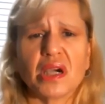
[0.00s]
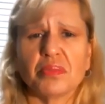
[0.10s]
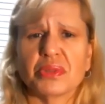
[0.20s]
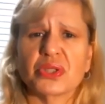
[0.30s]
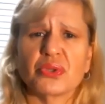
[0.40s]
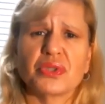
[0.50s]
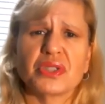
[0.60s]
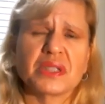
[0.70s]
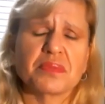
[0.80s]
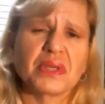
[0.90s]

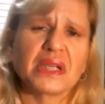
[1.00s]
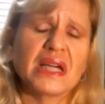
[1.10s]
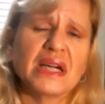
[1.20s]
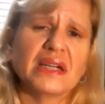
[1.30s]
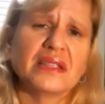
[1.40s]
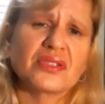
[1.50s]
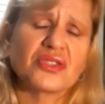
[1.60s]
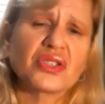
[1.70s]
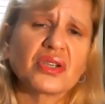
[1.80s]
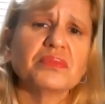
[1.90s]
opportunities, but
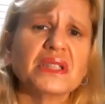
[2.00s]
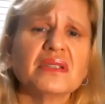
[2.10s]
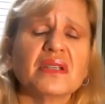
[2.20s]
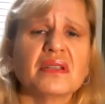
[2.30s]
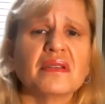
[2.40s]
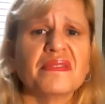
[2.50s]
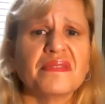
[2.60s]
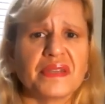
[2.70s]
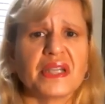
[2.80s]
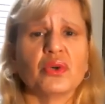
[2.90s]
there's something that they
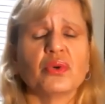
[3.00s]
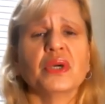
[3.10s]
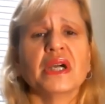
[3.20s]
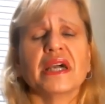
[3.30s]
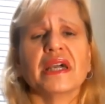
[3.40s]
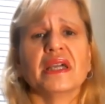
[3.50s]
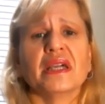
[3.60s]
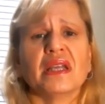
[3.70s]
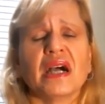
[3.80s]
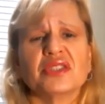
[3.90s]
fail.
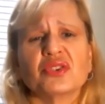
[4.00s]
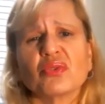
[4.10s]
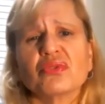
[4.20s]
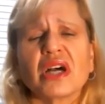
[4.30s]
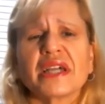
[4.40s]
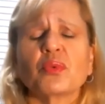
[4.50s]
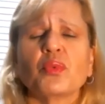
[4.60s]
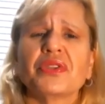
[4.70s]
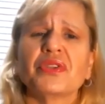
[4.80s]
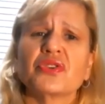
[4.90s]
And I don't like
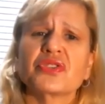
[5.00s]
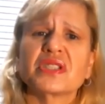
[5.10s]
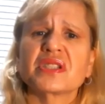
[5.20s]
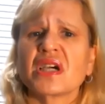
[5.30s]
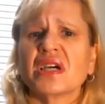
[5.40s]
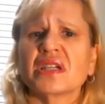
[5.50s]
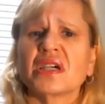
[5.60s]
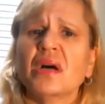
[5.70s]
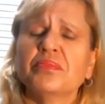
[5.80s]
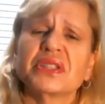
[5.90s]
when there's this kind of
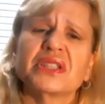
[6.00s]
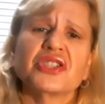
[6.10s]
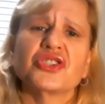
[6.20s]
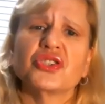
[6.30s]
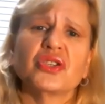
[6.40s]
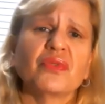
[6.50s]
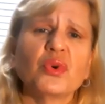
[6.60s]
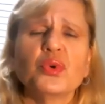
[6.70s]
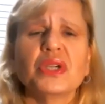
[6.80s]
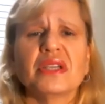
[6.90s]
competition of
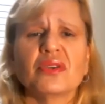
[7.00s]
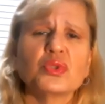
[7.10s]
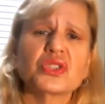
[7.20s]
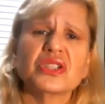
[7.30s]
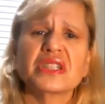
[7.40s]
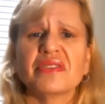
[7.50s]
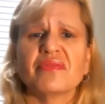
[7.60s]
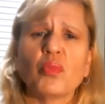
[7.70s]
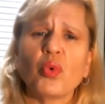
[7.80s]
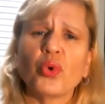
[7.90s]
who's going to give
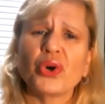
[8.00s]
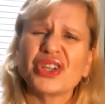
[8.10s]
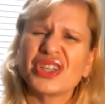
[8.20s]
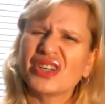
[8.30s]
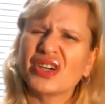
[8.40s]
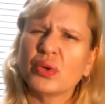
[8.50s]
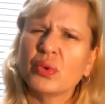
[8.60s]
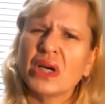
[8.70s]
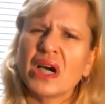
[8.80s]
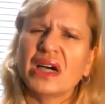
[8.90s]
more, you know.
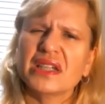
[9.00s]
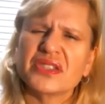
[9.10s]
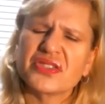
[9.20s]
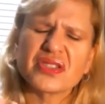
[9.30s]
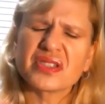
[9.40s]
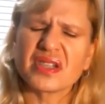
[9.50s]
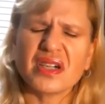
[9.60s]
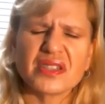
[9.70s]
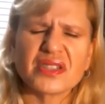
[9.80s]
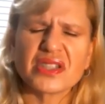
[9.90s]
It's just,
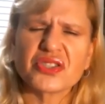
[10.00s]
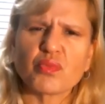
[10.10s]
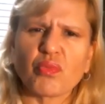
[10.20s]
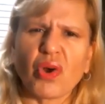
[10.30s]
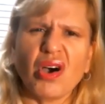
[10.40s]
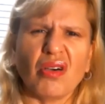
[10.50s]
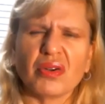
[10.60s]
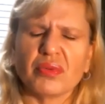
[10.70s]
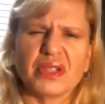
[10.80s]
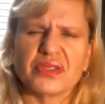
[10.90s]
it's
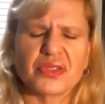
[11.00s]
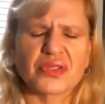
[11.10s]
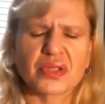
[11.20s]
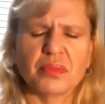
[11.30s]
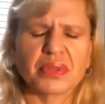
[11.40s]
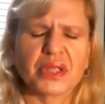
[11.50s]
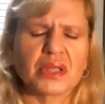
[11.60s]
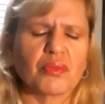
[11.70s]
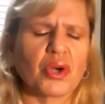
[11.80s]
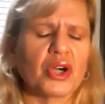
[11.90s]
wrong. It's just
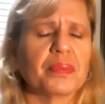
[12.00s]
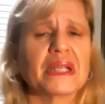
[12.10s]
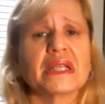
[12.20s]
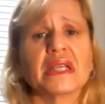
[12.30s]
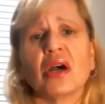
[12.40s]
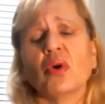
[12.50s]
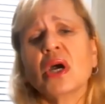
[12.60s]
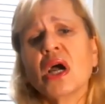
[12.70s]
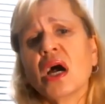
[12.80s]
completely wrong. But anyhow,